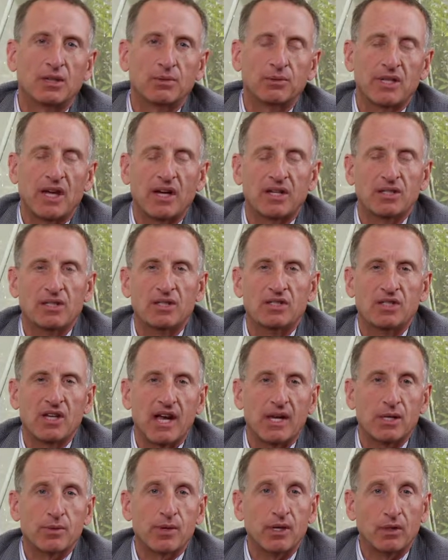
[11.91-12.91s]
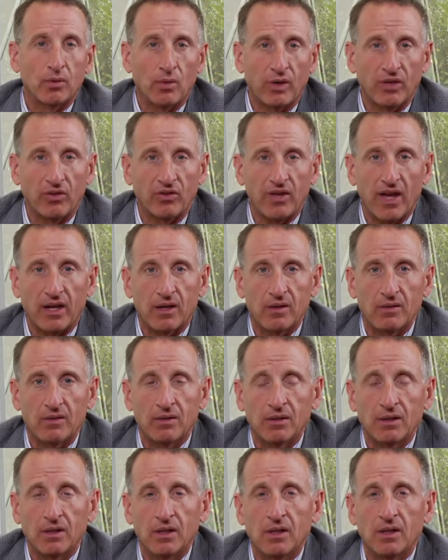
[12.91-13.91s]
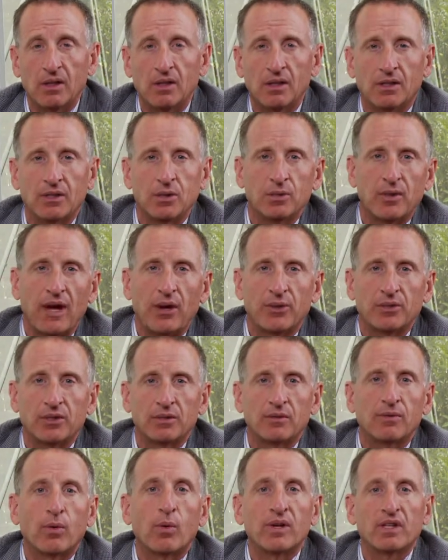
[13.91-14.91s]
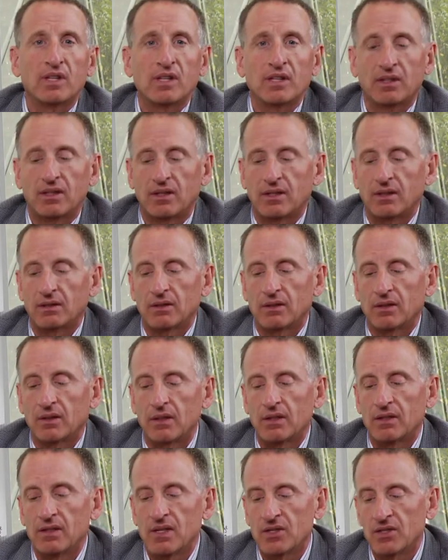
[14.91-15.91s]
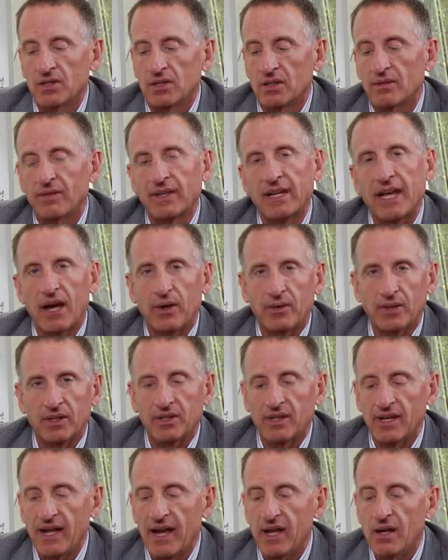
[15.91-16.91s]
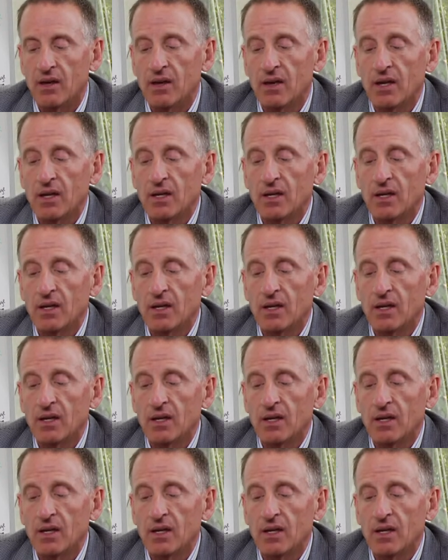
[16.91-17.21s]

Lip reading: It was actually the January 22nd, 2014 edition of Accounting Today.